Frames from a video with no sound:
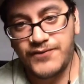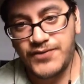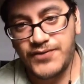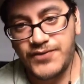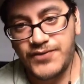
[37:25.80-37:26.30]

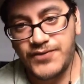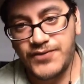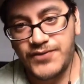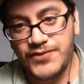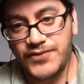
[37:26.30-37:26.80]
owners
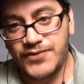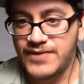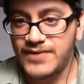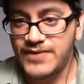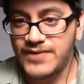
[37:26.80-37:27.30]
that I
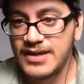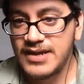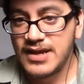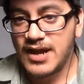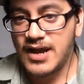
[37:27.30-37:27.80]
find
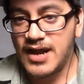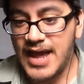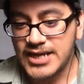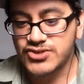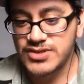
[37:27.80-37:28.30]

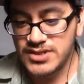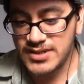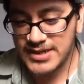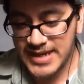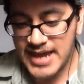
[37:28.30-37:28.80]
actually,
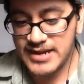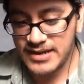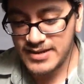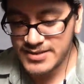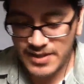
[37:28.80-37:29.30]
again,
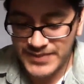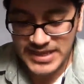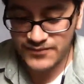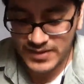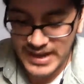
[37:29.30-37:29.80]
something even
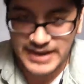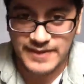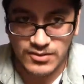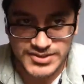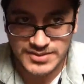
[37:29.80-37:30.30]
like the
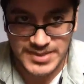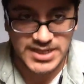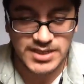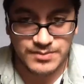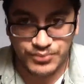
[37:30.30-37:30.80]
Ursa
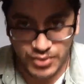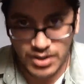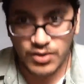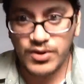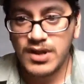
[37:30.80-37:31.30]
Mini
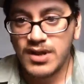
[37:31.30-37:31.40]
Pro,